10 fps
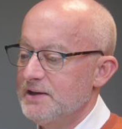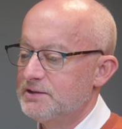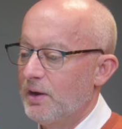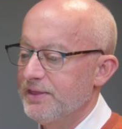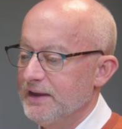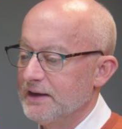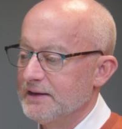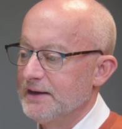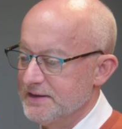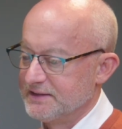So I
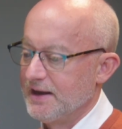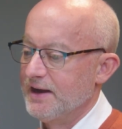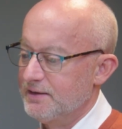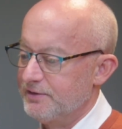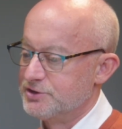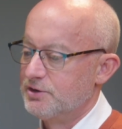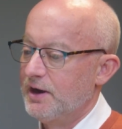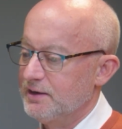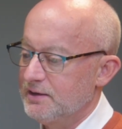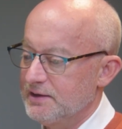think this kind of a
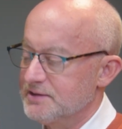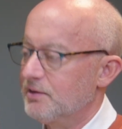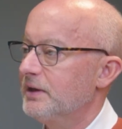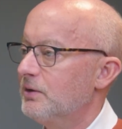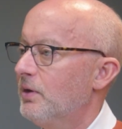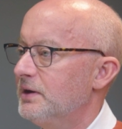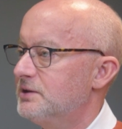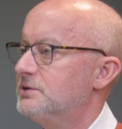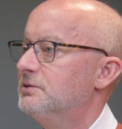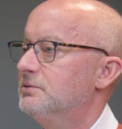trend is only going
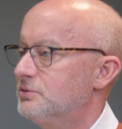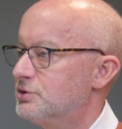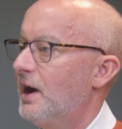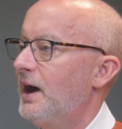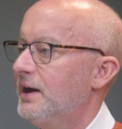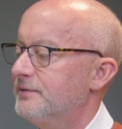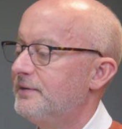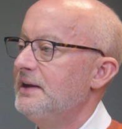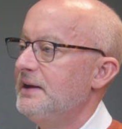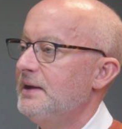to drive
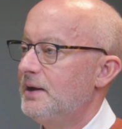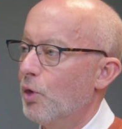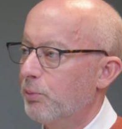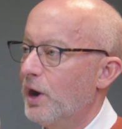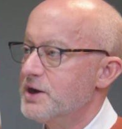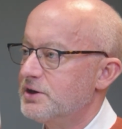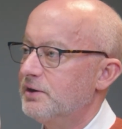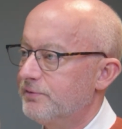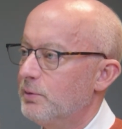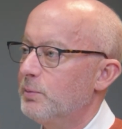more
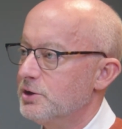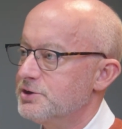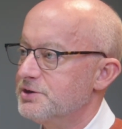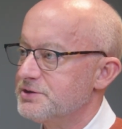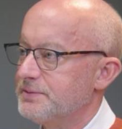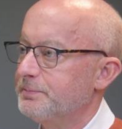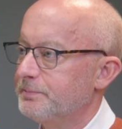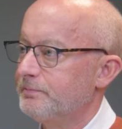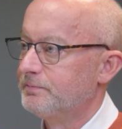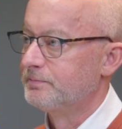pressure for mergers.
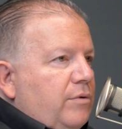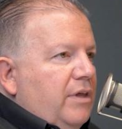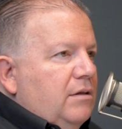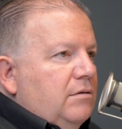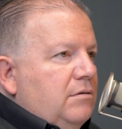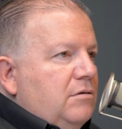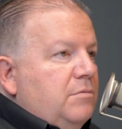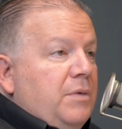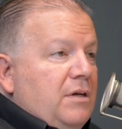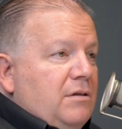Will that
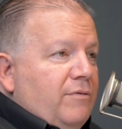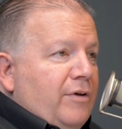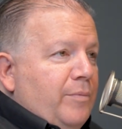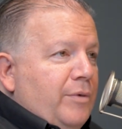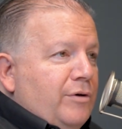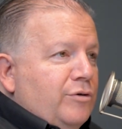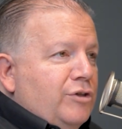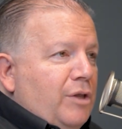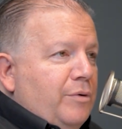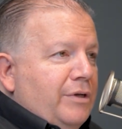speed development or
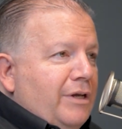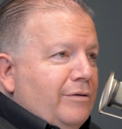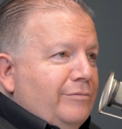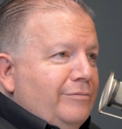slow it down?